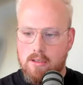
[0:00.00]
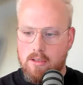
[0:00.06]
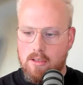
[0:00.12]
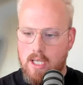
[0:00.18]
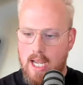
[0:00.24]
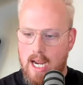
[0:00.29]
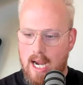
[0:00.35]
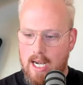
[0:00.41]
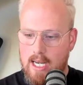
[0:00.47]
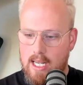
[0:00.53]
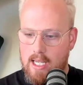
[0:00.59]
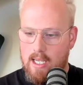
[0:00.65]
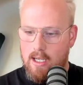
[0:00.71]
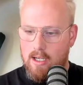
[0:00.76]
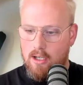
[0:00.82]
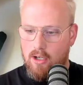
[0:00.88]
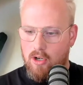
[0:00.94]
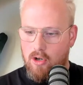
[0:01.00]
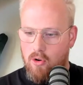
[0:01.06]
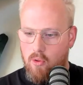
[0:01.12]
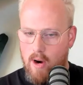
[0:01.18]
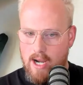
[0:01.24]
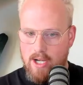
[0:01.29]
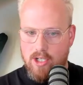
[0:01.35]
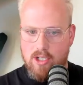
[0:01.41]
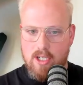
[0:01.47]
Any
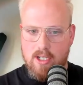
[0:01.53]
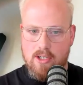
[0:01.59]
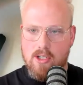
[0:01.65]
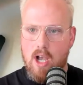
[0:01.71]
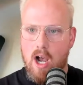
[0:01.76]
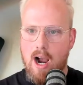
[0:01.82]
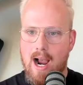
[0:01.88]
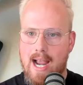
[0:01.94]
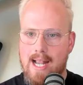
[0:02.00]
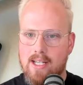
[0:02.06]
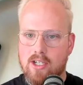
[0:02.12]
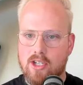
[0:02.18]
questions? All right.